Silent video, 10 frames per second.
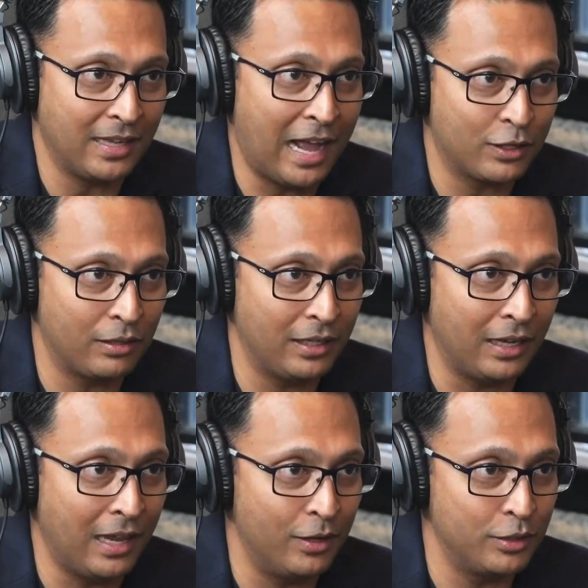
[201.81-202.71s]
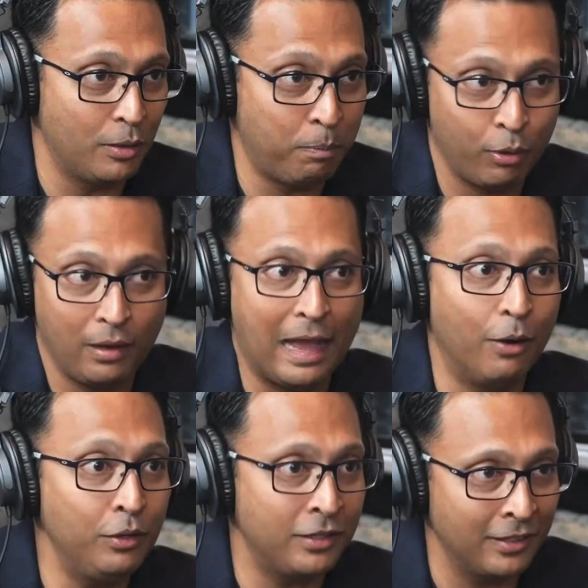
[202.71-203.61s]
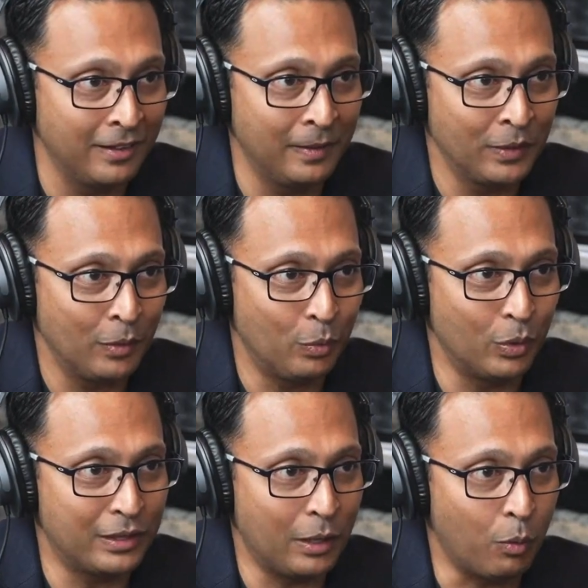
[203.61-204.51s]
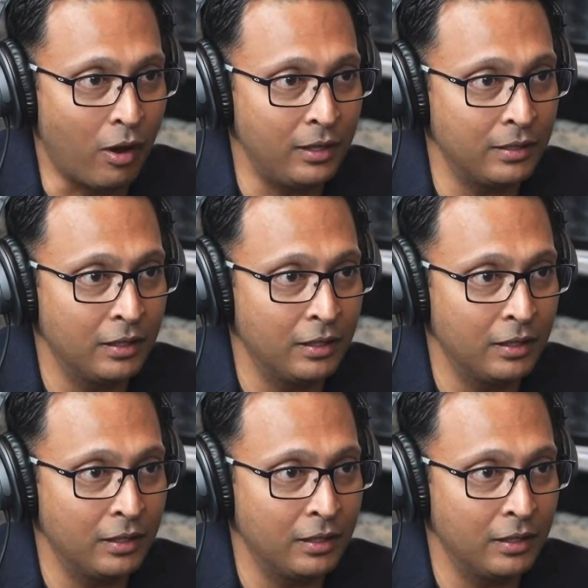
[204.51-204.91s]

actually allows you to pull out what they want.